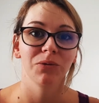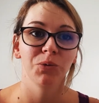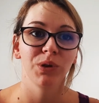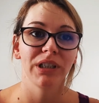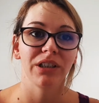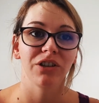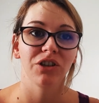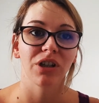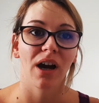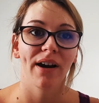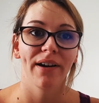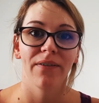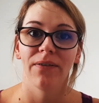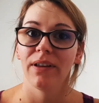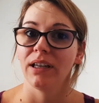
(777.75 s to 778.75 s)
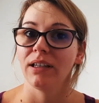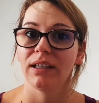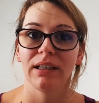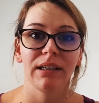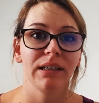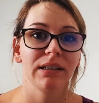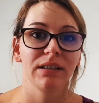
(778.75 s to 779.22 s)
which I think
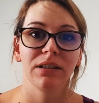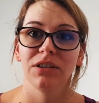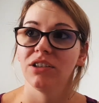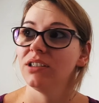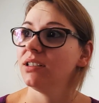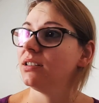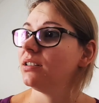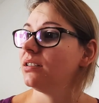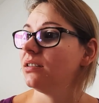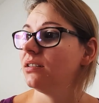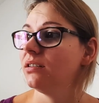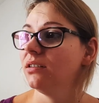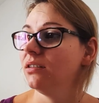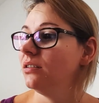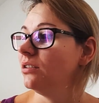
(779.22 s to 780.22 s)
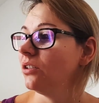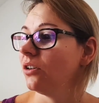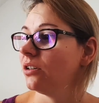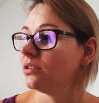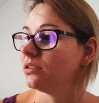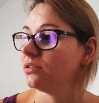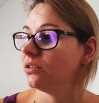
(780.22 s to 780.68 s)
is just
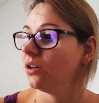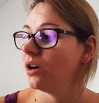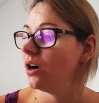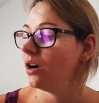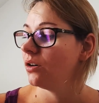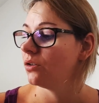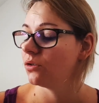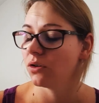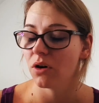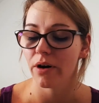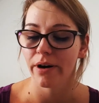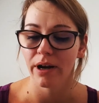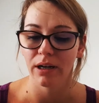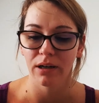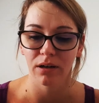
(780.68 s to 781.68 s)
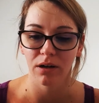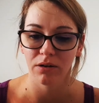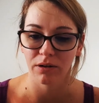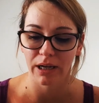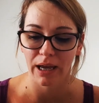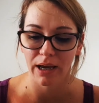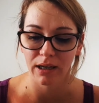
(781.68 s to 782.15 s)
not right and
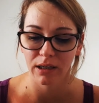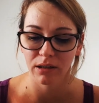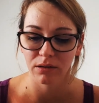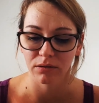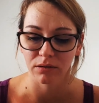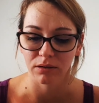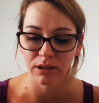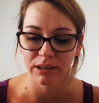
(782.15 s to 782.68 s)
okay at all.